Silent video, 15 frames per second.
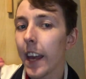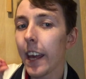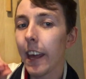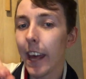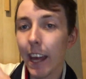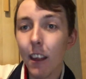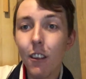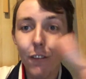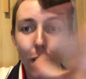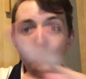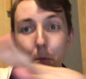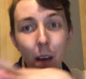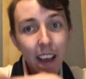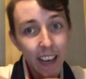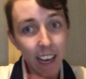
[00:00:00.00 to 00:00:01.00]
is
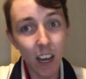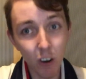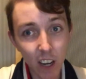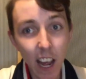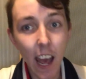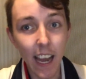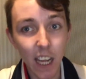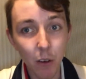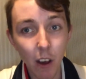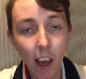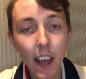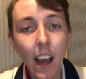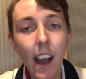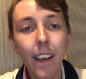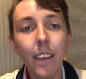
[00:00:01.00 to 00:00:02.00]
from my area
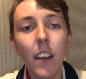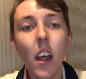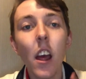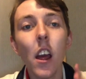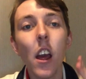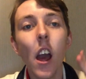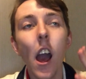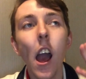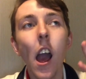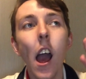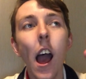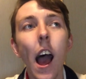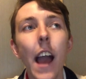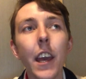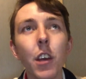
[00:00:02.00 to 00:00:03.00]
anyway, and
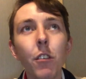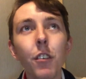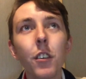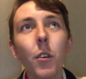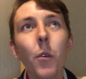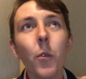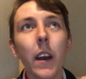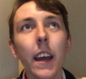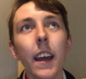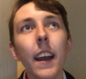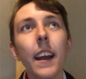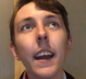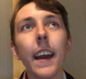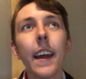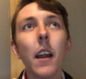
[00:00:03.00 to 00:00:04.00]
I used to
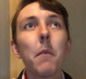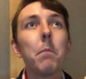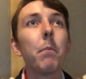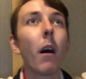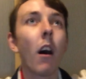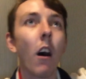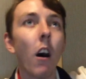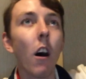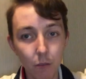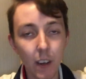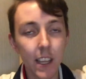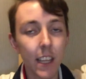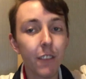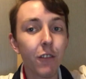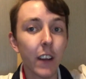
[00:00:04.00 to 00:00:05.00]
work in a bar where
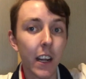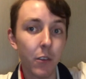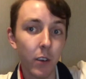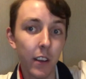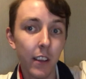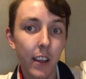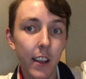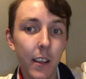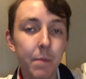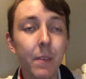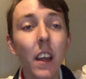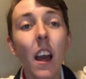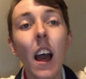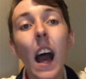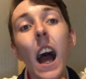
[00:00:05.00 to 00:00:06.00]
she frequents,
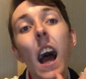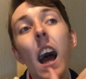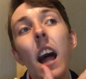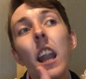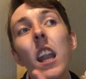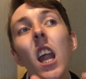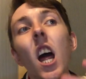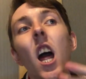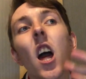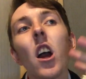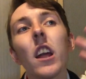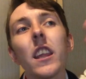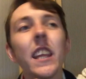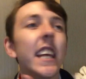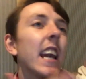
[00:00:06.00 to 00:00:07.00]
and
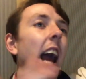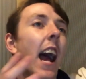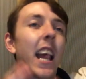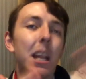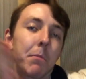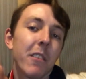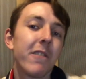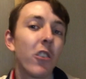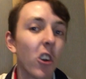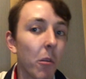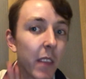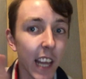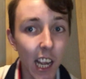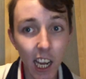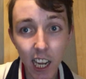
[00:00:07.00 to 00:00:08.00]
she has
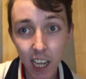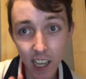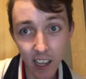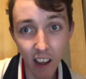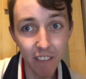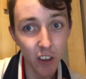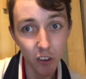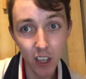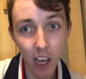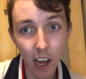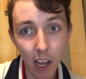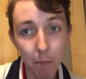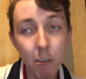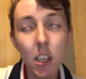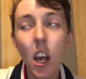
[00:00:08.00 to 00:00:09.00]
performed there a few
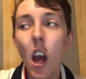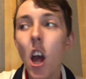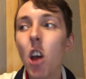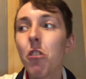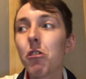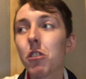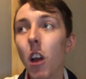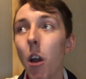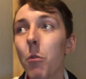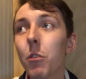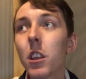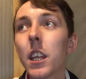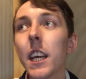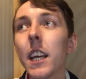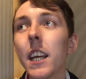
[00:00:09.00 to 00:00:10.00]
times. So
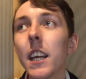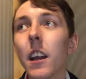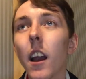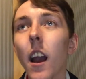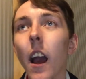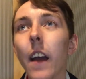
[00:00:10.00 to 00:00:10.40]
she